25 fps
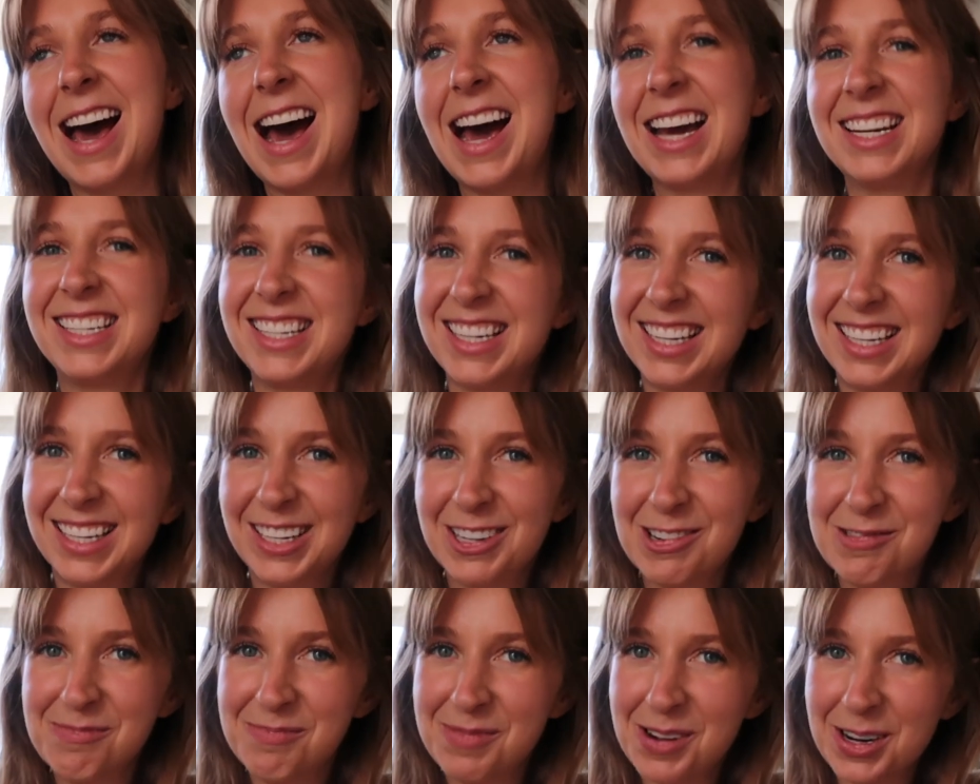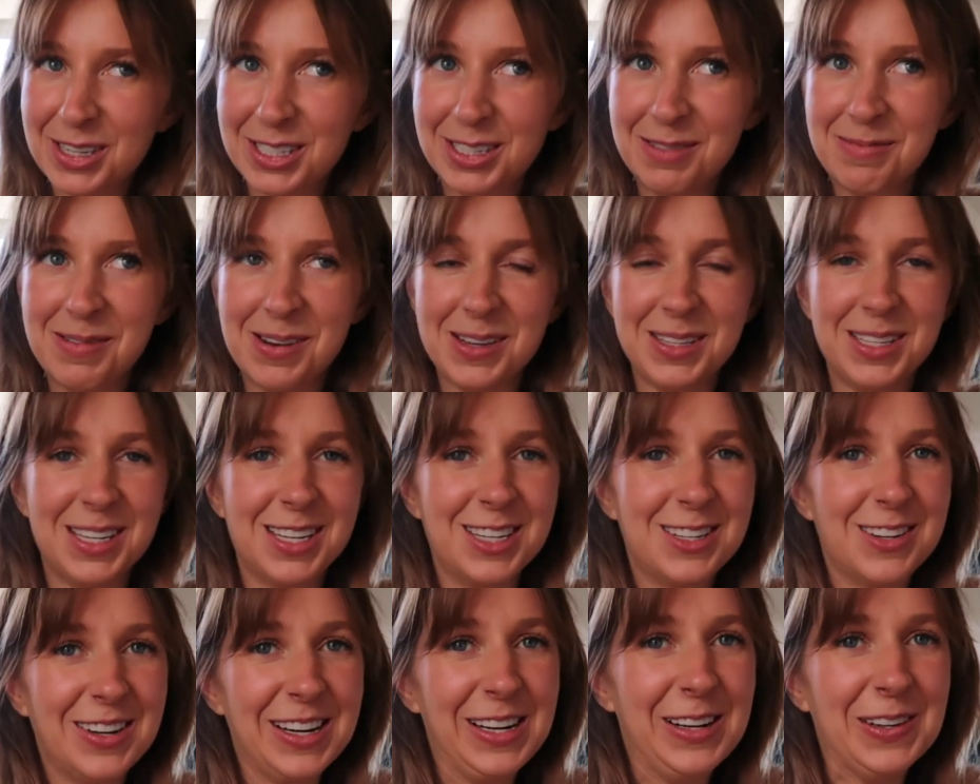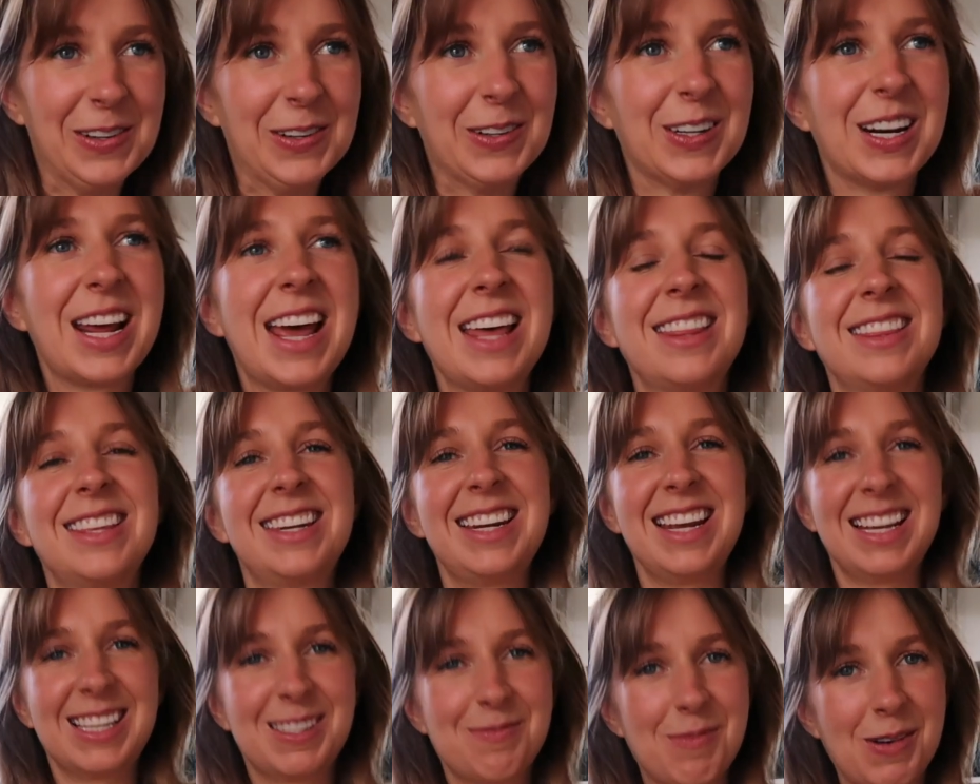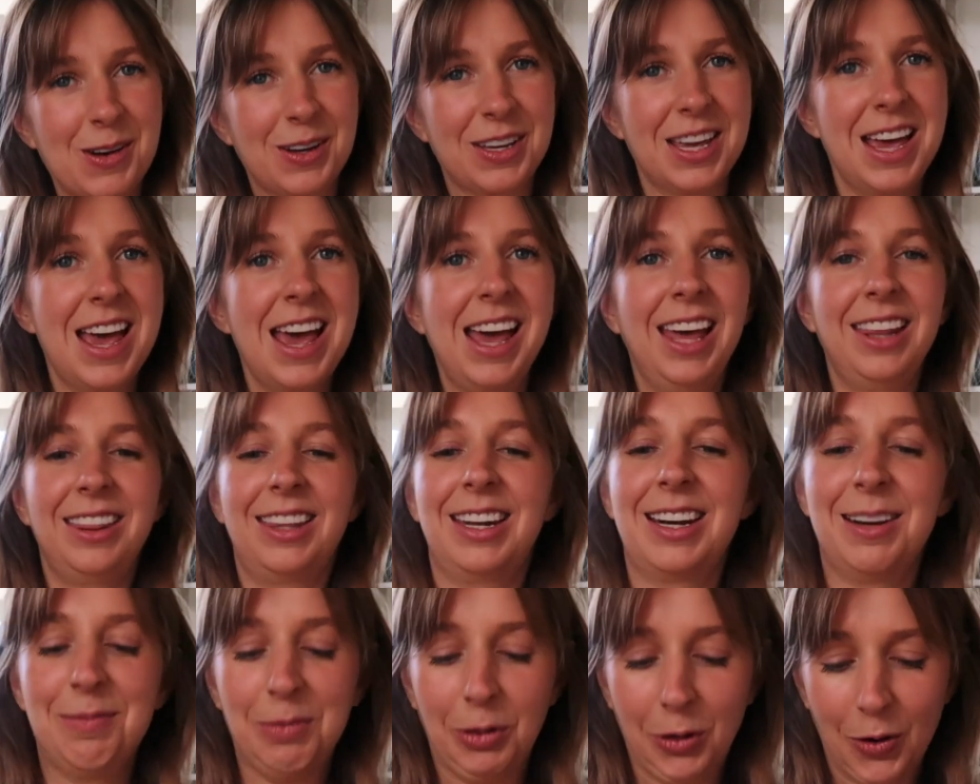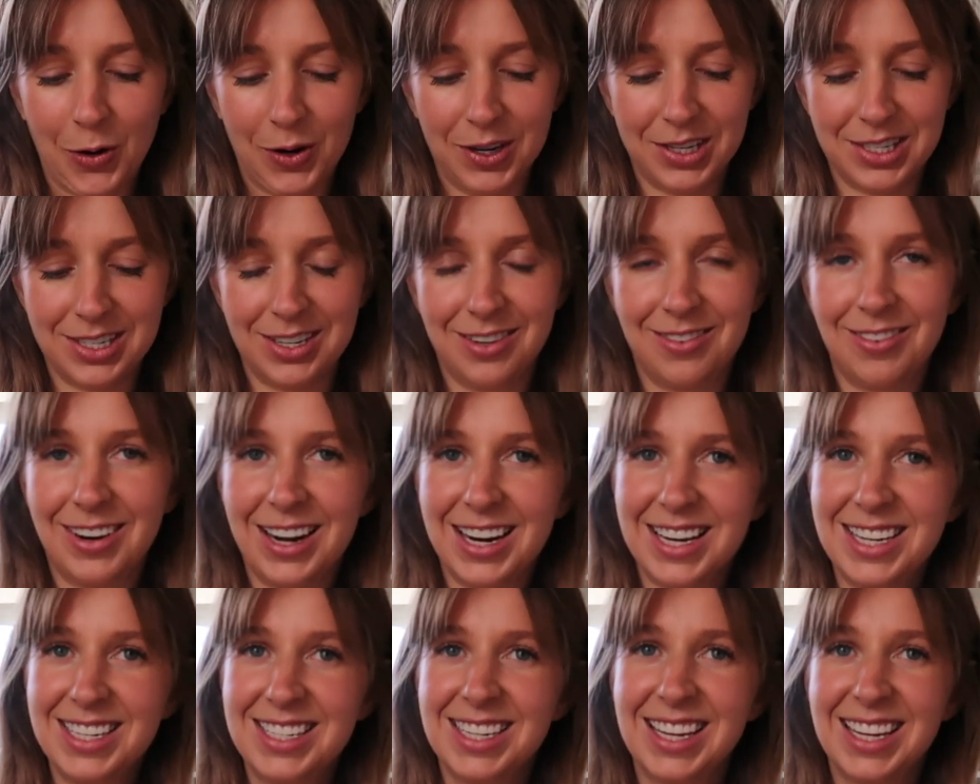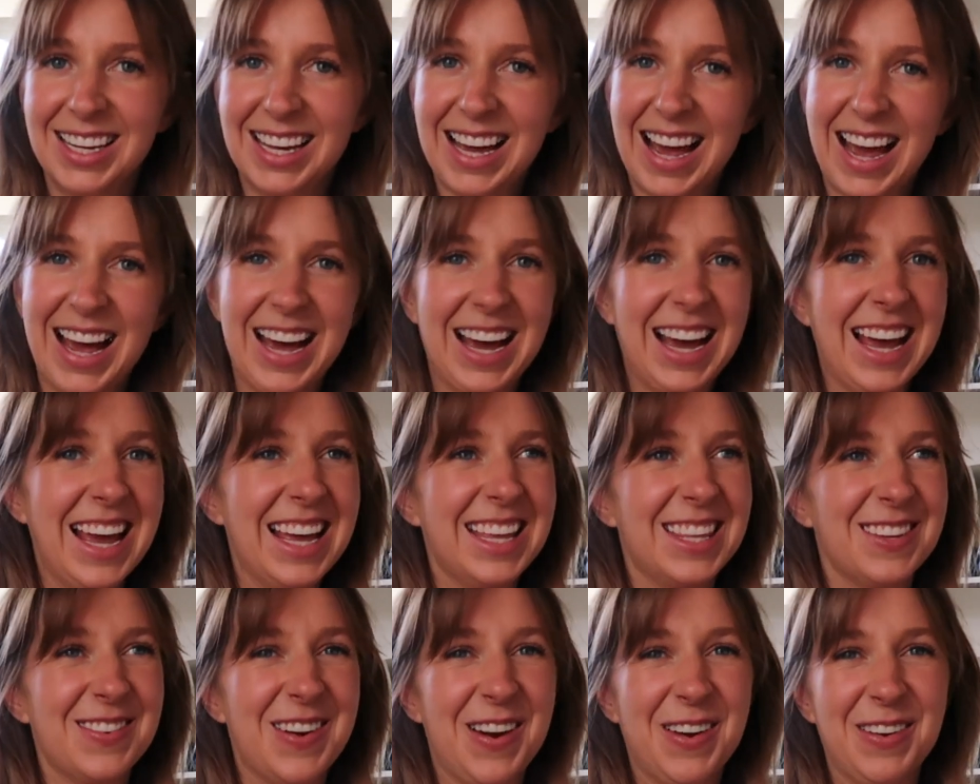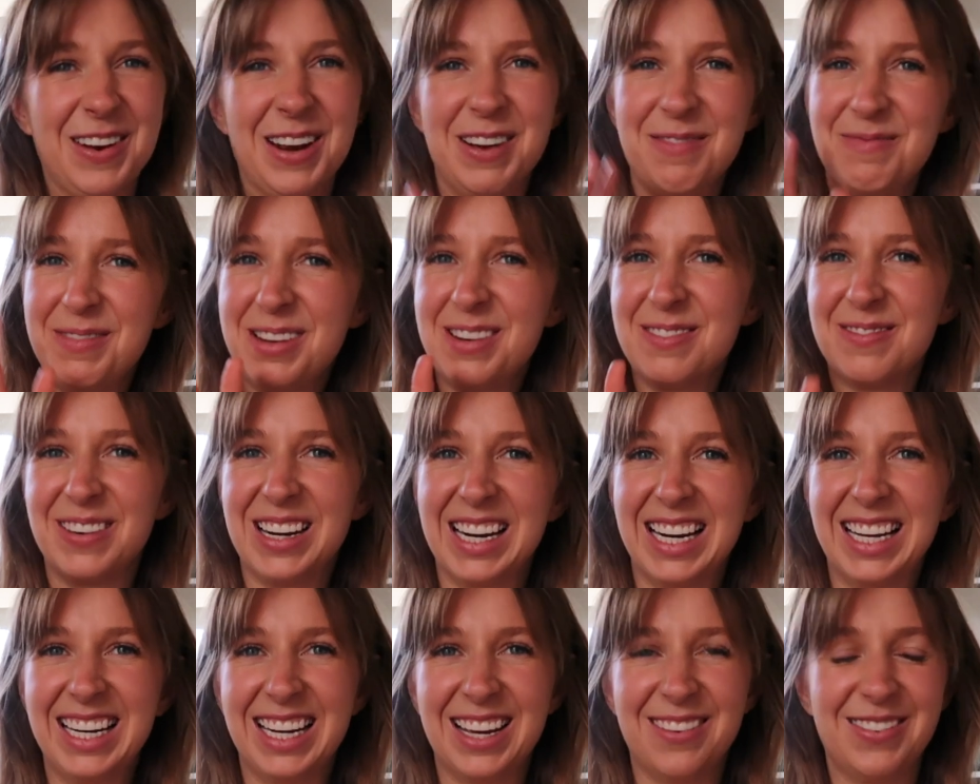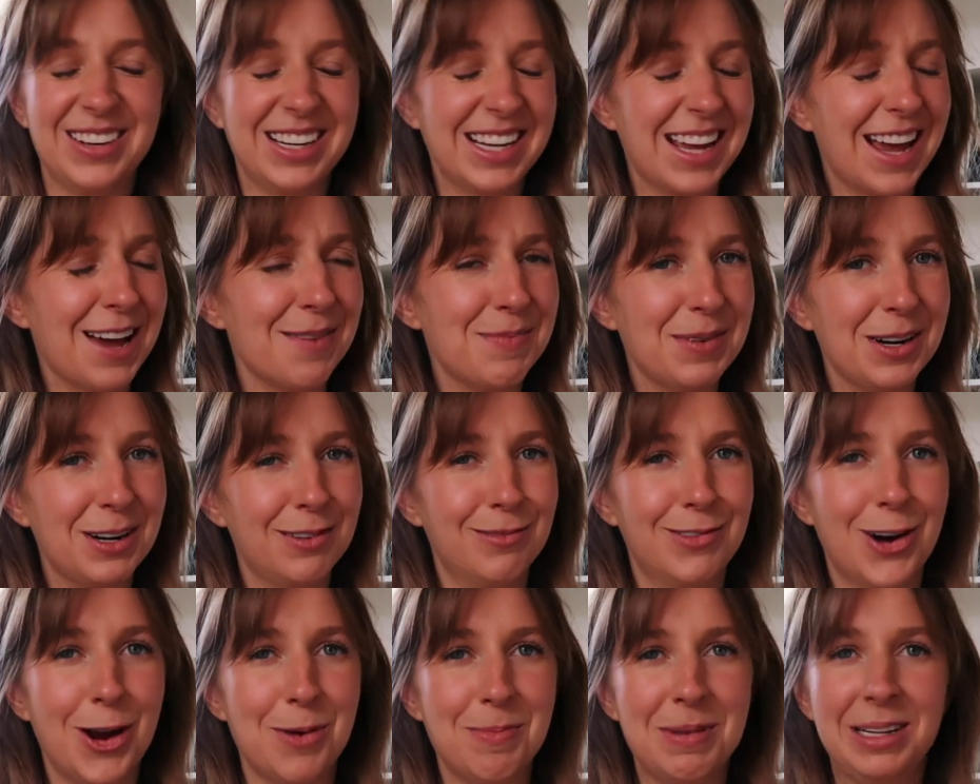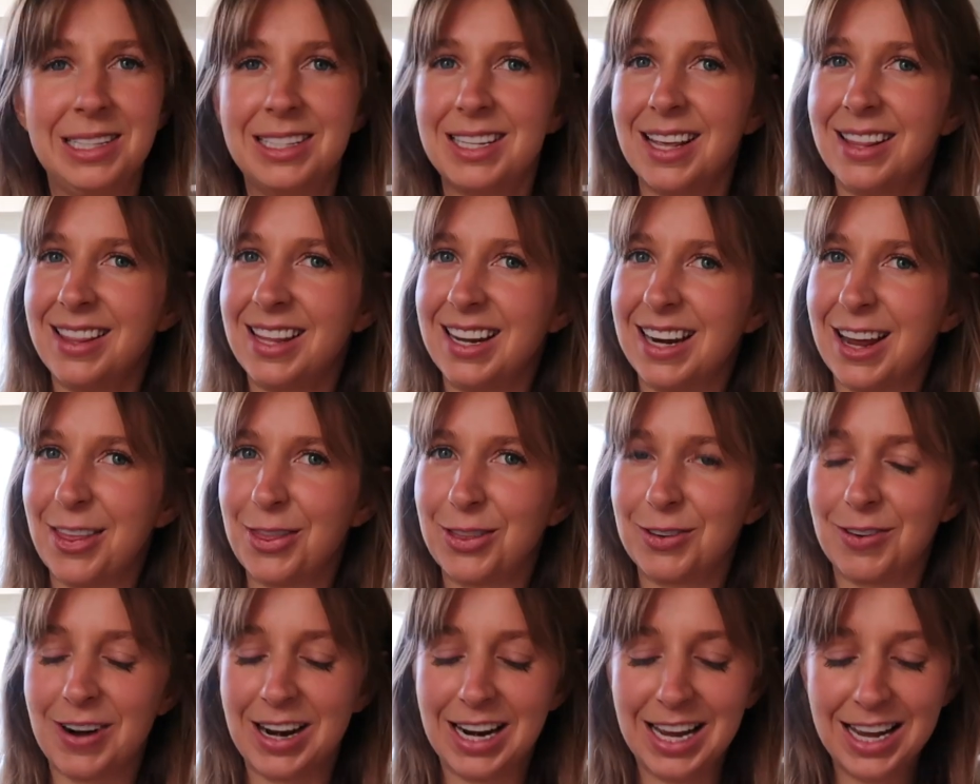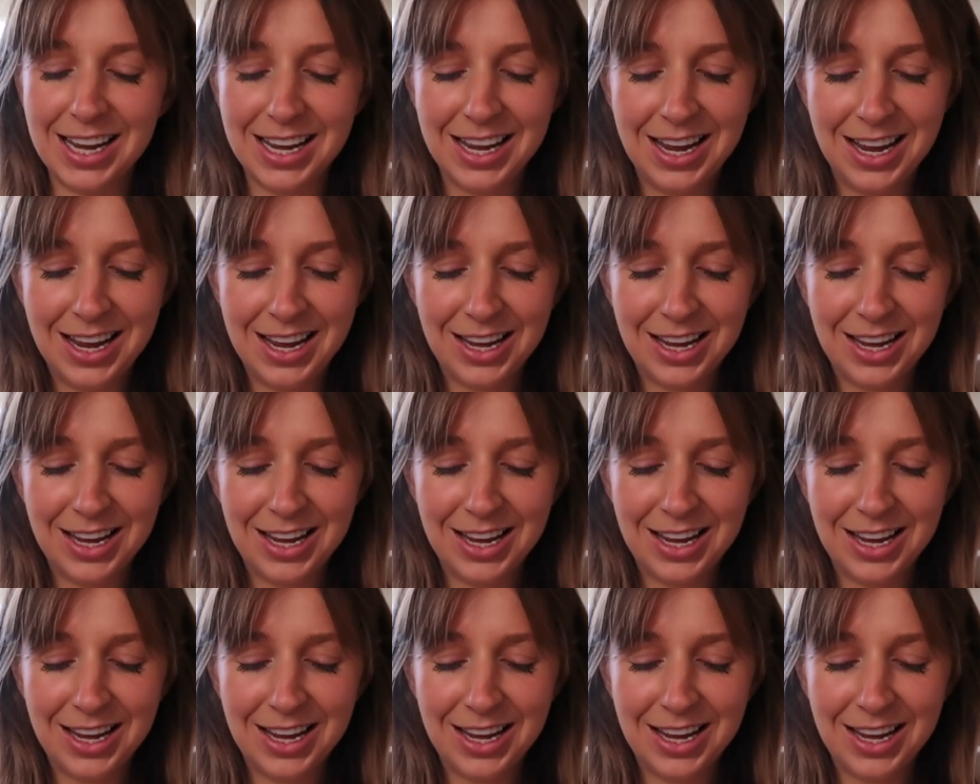I did a little book depository haul, and the next book that I'm going to read, at the moment I've been really loving it, a bit of romance and then a thriller.